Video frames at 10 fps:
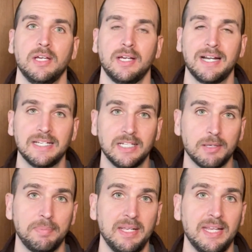I need to
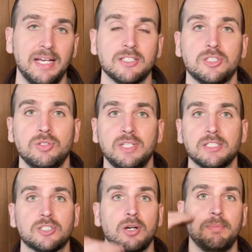get paid that to
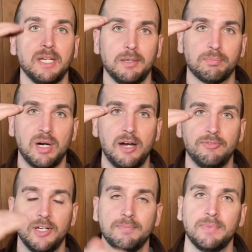then start making
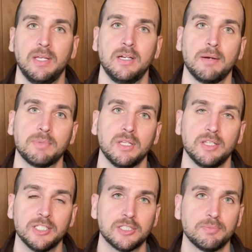profit. I'm going
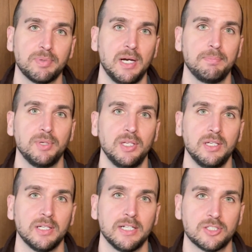to list the
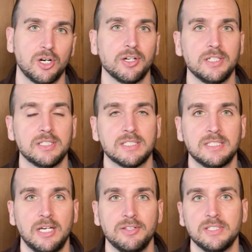property and I target to
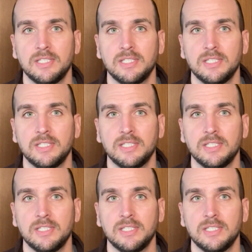sell this at